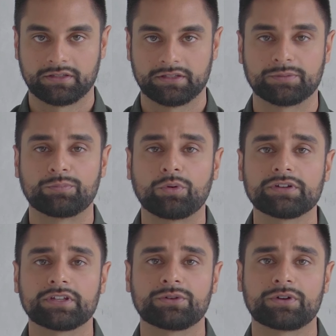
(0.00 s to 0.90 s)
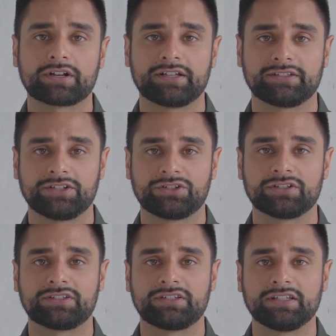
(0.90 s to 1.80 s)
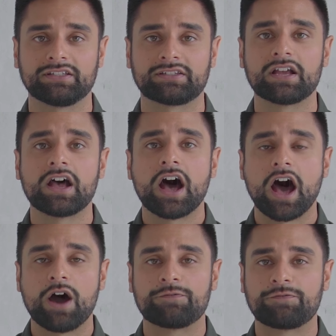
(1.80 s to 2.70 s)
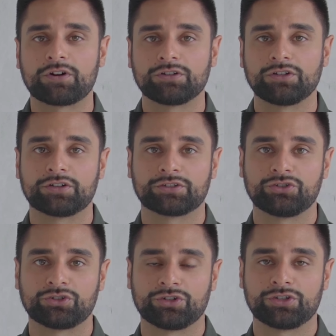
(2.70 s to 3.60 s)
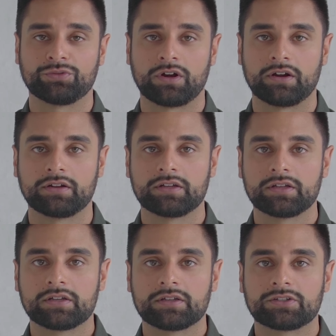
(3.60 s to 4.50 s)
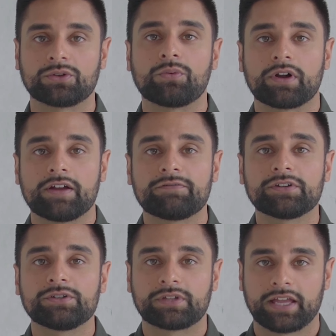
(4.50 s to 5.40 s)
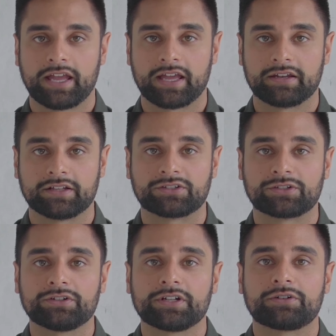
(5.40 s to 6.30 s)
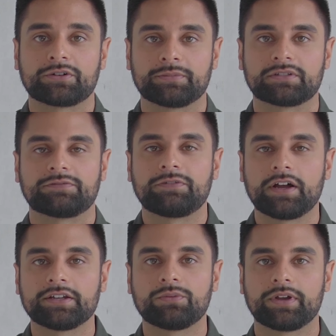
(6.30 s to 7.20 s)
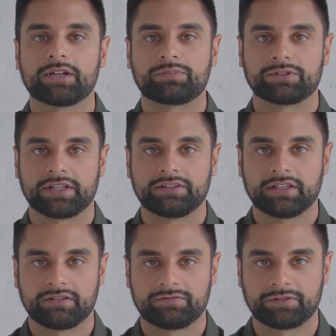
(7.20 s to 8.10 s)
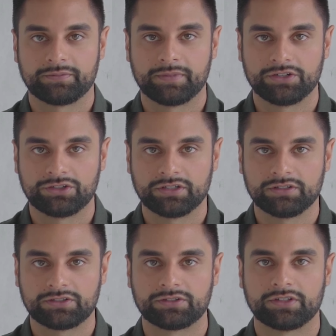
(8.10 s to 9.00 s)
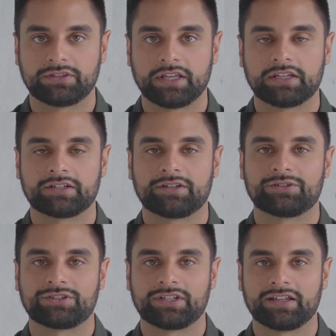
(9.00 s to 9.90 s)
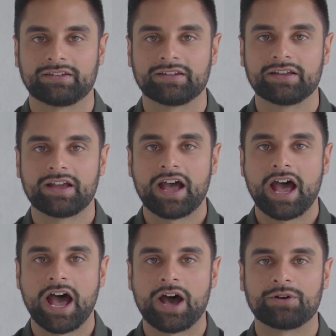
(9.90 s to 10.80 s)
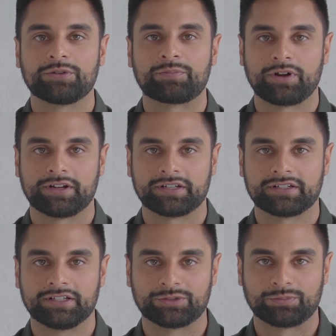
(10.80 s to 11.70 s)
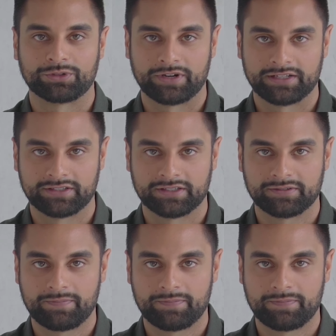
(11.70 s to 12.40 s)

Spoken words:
It's important that your organization sees how far along the journey you are. So wherever you can, at certain increments, find a way to present that information so that they can understand how the product is progressing.